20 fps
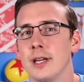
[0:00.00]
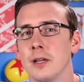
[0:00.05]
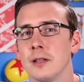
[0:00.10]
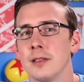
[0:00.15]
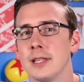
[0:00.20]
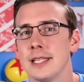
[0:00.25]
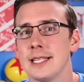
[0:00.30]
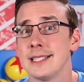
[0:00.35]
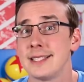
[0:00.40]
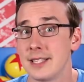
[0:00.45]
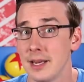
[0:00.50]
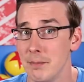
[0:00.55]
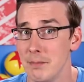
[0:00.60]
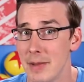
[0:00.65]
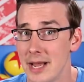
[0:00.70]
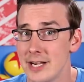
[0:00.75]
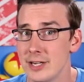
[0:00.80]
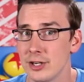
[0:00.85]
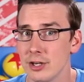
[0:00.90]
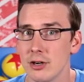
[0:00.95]
Dudley's
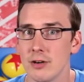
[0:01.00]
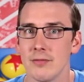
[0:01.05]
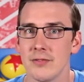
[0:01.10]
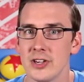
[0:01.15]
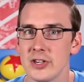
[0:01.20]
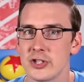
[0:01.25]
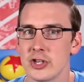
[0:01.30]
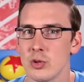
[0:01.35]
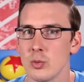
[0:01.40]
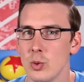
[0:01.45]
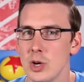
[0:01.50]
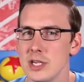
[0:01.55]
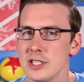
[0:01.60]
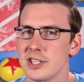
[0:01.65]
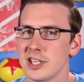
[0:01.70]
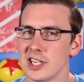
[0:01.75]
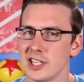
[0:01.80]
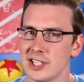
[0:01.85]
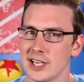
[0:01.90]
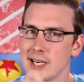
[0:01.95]
Dementor vision
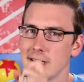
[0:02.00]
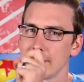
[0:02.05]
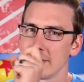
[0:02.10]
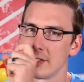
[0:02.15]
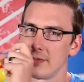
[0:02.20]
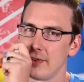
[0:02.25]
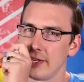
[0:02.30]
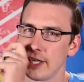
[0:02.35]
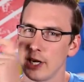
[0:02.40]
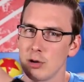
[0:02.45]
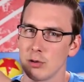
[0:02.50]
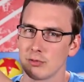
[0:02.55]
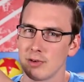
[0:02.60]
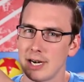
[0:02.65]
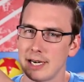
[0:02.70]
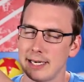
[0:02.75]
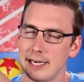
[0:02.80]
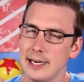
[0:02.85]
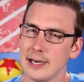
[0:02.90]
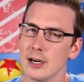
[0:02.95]
was, you can check out this video
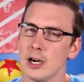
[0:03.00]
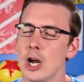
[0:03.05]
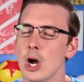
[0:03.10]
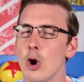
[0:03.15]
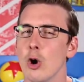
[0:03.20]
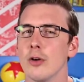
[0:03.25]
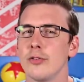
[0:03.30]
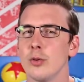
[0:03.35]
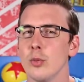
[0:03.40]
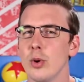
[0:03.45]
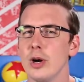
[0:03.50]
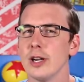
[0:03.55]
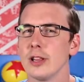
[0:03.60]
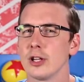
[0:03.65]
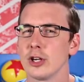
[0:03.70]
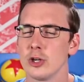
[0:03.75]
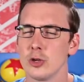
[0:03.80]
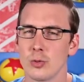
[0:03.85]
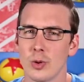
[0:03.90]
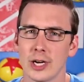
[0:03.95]
right here. Or if you want to
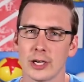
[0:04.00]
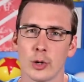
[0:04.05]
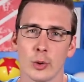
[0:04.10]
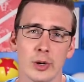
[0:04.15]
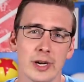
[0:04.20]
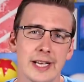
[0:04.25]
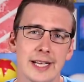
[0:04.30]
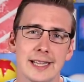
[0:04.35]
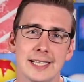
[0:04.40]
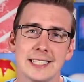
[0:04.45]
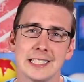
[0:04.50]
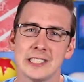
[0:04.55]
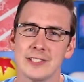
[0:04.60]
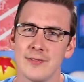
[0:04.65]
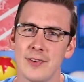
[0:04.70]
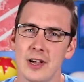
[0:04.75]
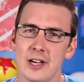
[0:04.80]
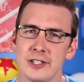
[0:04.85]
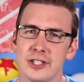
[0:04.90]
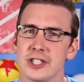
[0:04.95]
learn why
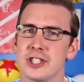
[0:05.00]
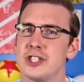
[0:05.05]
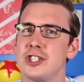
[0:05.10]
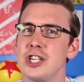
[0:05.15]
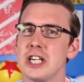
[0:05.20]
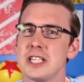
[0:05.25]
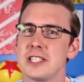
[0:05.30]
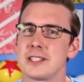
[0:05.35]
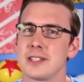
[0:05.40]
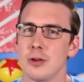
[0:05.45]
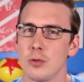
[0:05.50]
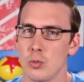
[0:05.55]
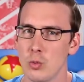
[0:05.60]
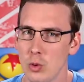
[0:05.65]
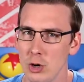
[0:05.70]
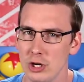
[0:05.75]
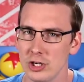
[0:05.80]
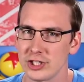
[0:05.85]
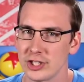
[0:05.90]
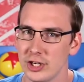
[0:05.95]
Cornelius Fudge is just the
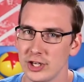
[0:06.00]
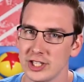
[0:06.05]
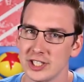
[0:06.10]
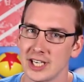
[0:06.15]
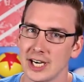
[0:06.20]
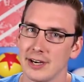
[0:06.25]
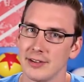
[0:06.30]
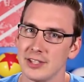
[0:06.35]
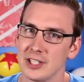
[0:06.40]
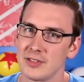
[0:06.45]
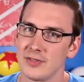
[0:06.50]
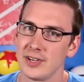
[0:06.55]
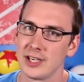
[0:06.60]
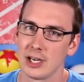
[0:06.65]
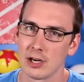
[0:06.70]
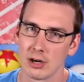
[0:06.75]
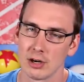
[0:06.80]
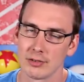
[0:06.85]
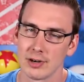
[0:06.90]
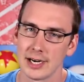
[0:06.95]
worst, you can check out this
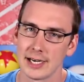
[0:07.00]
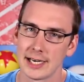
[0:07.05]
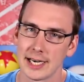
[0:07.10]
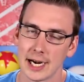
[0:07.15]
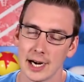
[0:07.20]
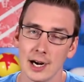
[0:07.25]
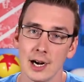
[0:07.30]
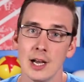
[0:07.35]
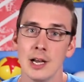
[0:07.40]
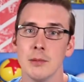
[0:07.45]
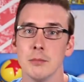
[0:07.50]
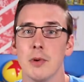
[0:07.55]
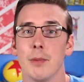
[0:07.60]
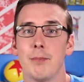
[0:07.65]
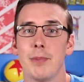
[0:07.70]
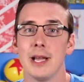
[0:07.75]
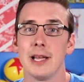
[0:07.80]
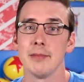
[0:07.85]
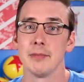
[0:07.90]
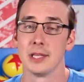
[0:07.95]
video right here.
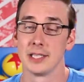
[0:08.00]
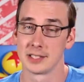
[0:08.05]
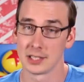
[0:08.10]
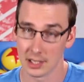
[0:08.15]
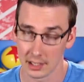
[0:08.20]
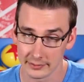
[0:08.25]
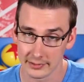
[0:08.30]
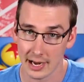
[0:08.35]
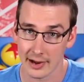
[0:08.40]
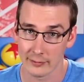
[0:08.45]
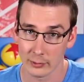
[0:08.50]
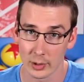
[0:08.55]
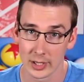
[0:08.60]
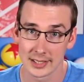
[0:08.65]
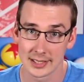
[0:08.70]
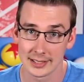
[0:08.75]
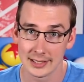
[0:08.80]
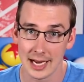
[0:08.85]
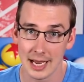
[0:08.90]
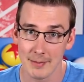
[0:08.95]
But Ben, that's all I've got for
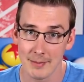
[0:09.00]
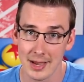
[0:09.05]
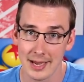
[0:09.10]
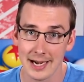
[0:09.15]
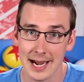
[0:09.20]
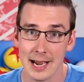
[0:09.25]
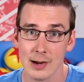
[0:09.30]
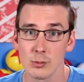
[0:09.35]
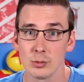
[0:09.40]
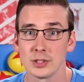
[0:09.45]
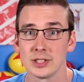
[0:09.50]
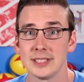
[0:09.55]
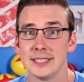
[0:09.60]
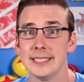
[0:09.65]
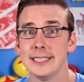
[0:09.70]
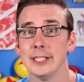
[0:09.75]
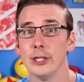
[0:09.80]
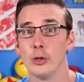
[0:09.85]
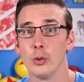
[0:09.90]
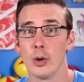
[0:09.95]
you today, man. I will
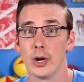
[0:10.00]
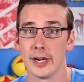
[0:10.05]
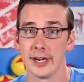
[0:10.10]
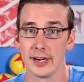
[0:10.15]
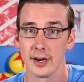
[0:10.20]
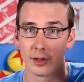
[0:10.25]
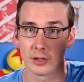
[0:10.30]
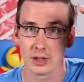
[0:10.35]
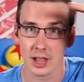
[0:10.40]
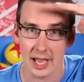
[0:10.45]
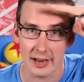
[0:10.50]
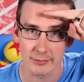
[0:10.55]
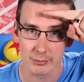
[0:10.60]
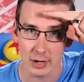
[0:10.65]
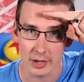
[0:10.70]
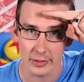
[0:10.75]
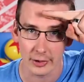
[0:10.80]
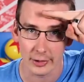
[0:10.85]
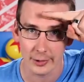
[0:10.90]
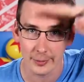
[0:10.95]
see you in another life,
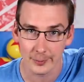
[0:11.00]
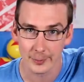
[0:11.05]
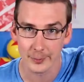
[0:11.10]
brother.